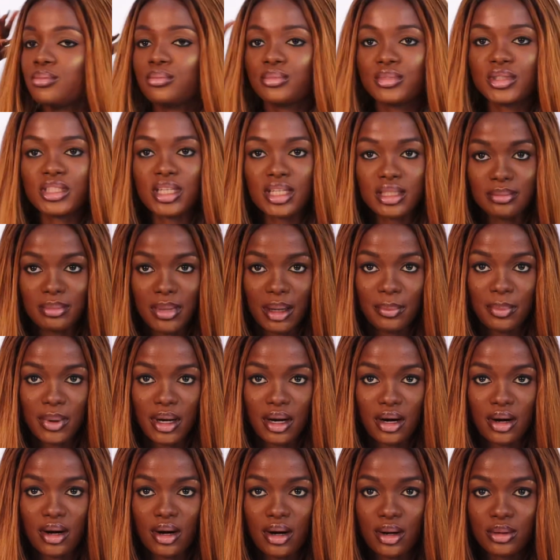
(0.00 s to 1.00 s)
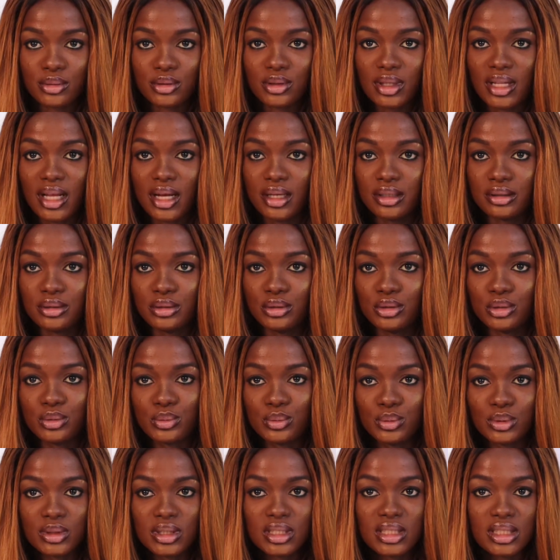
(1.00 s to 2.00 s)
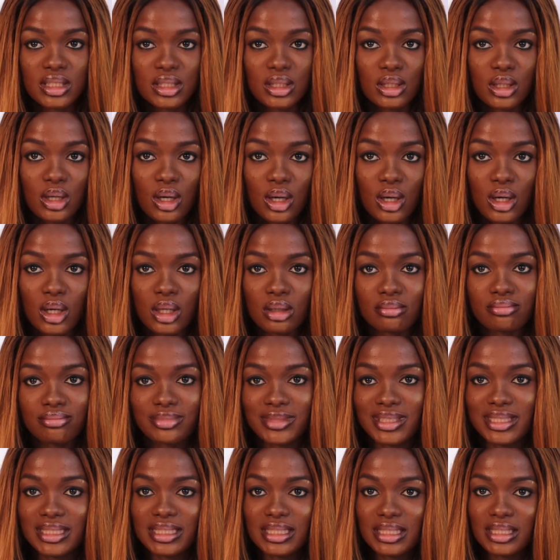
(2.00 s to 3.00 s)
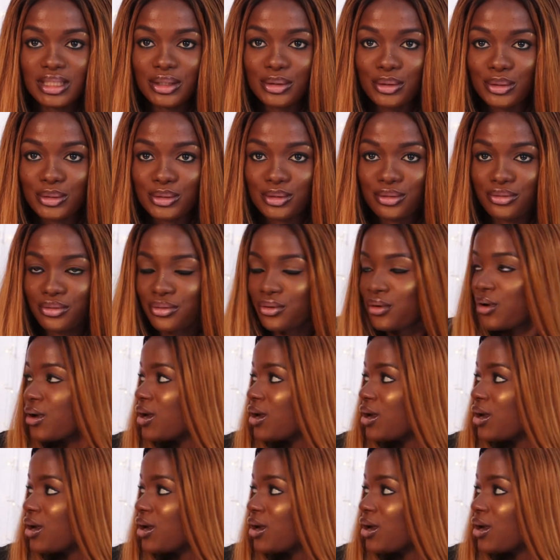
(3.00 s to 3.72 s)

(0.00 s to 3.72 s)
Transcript: change my background so that you won't see the details of